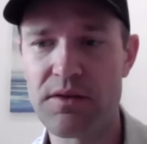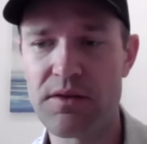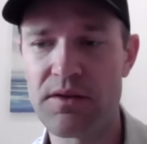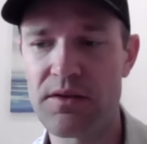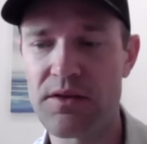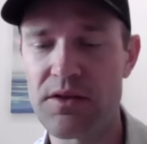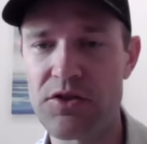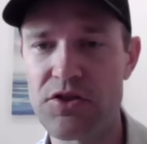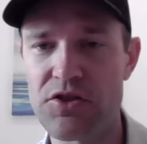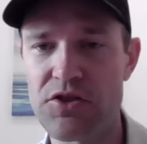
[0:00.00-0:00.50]

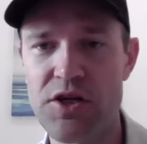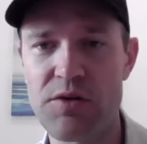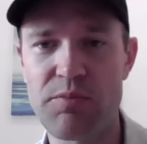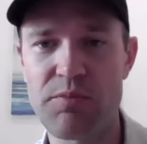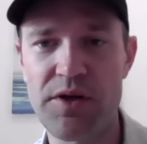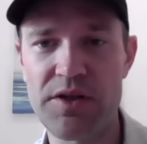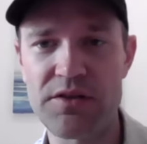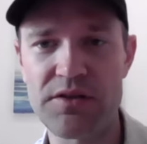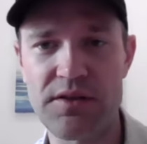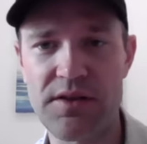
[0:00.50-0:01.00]
the share
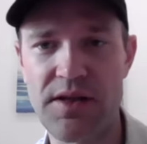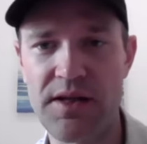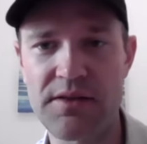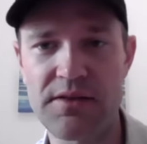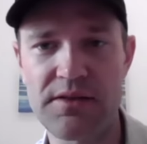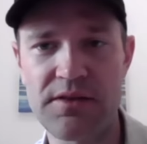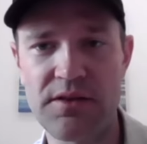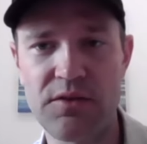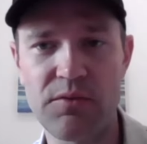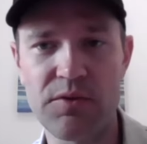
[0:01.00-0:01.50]
price in that
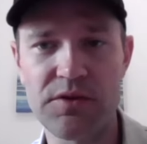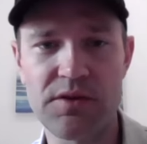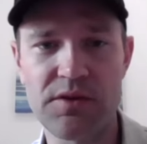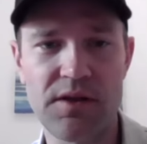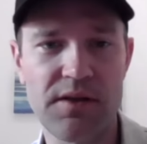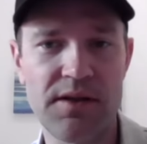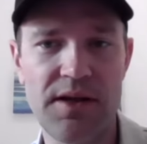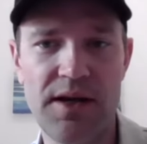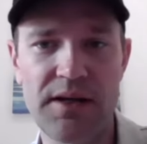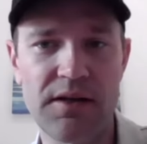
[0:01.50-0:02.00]
deal was a
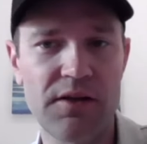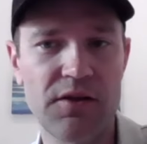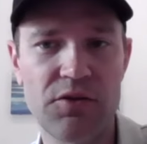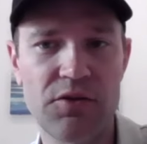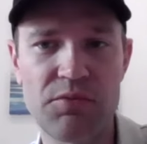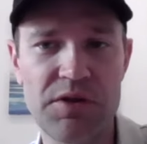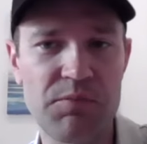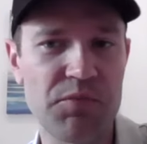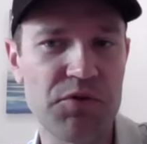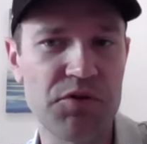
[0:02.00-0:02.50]

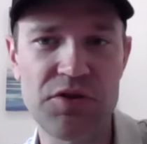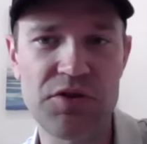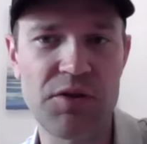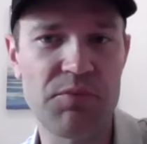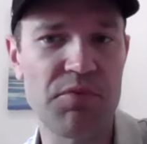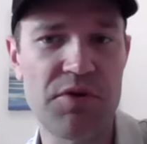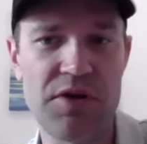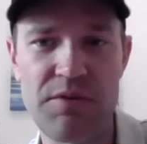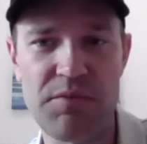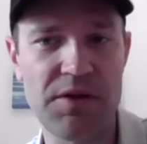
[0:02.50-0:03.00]
93%
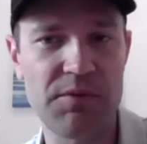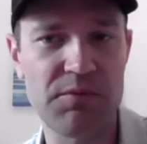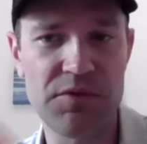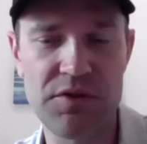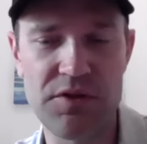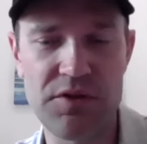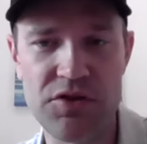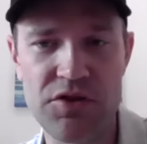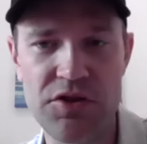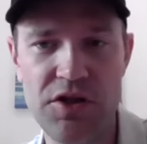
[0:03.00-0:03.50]
premium
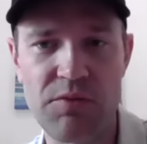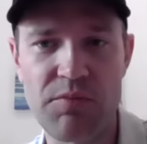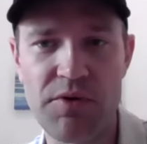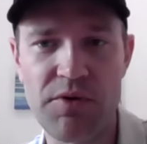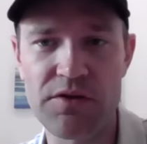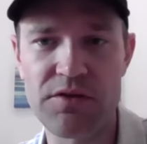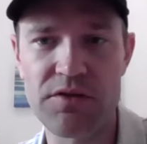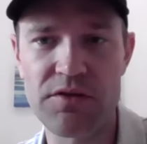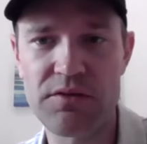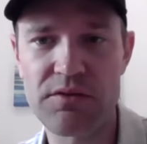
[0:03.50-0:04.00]
to the share
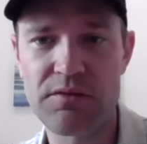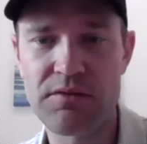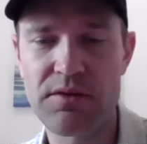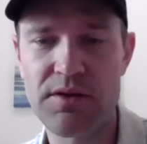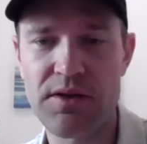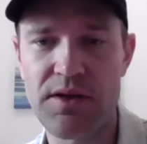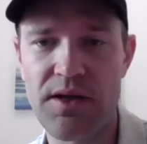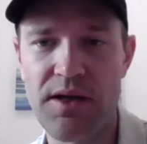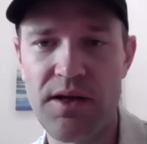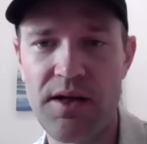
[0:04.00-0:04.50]
price
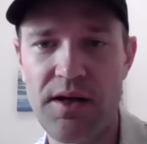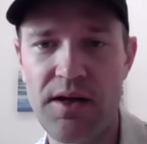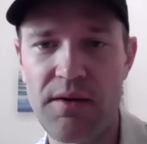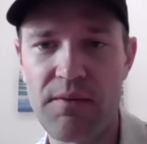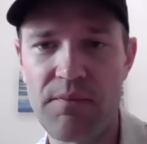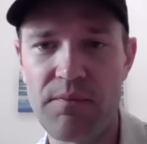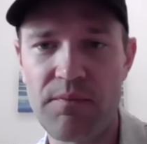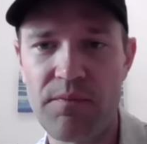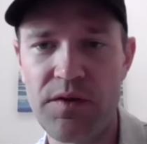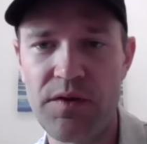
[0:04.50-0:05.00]

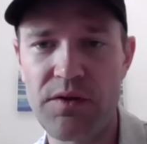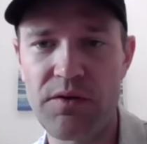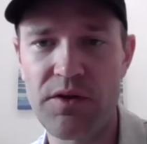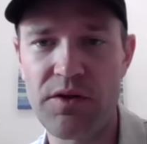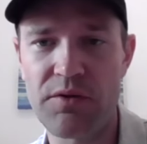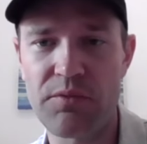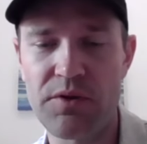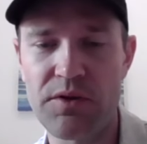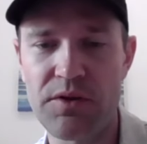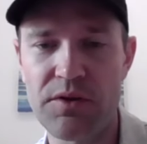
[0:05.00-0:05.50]
um, you know
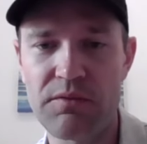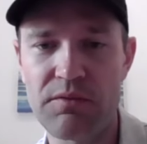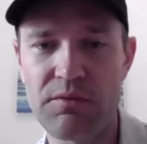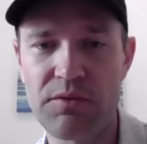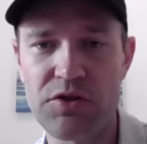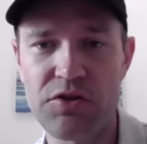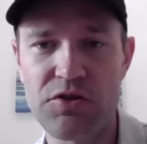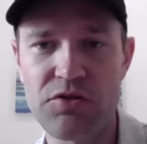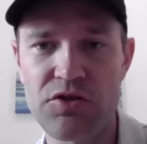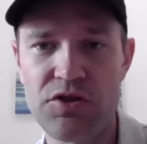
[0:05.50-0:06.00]
that we,
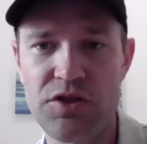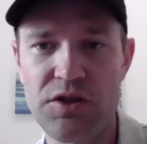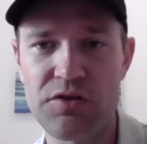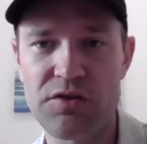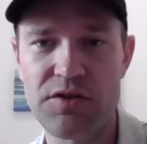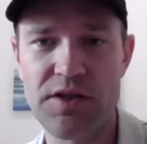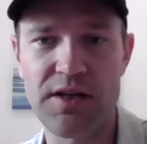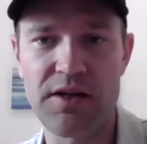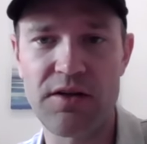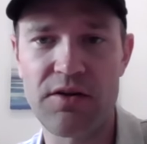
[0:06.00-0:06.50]
we issued
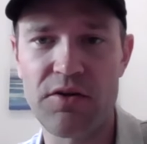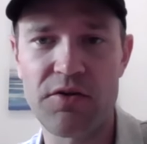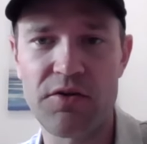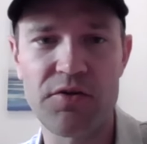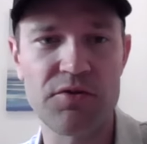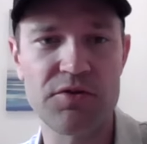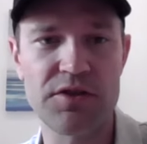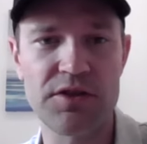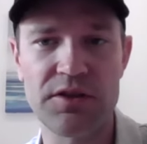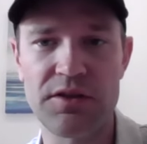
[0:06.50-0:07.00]
shares at in our
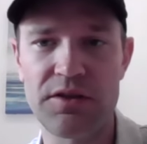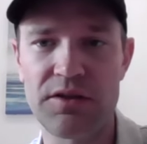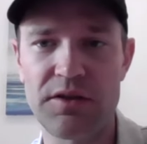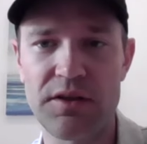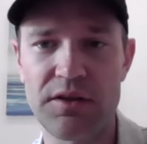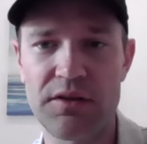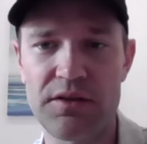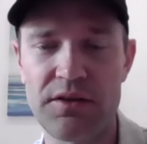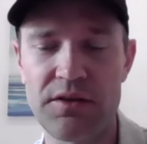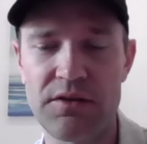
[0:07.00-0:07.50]
13
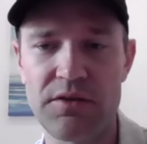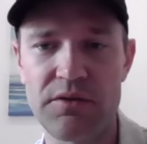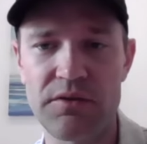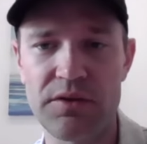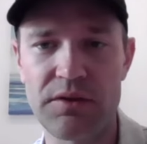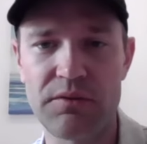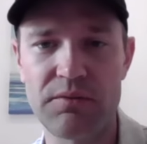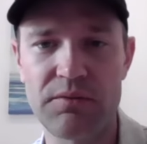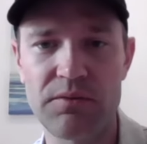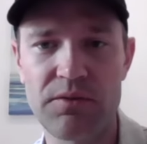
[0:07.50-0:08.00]
clinic deal
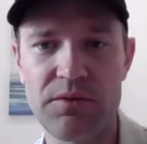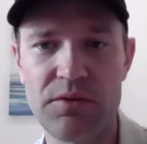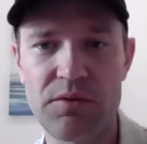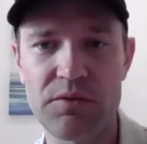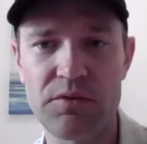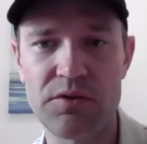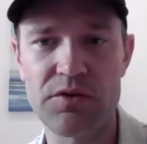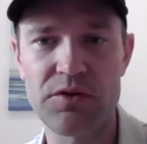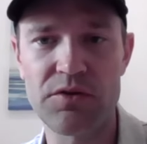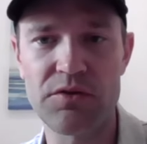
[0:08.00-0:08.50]
only
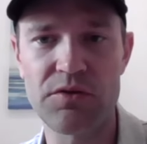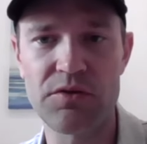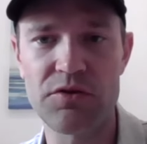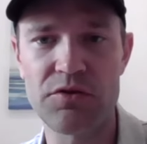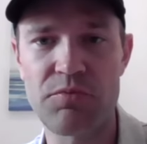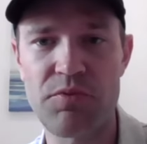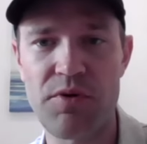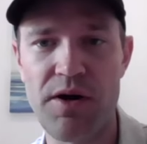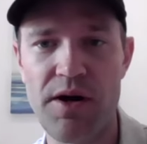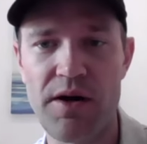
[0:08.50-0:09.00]
only two
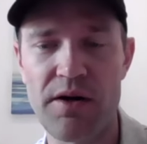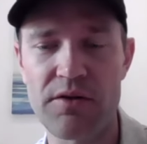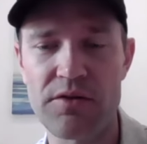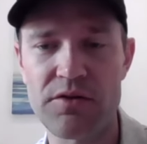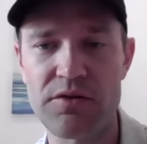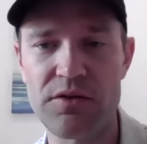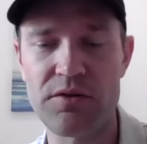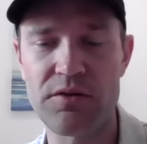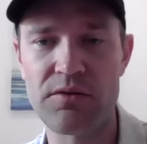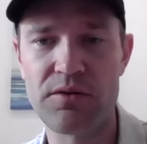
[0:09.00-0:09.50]
years prior.
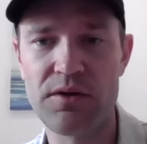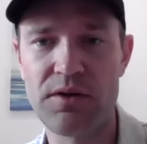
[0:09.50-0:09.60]
So,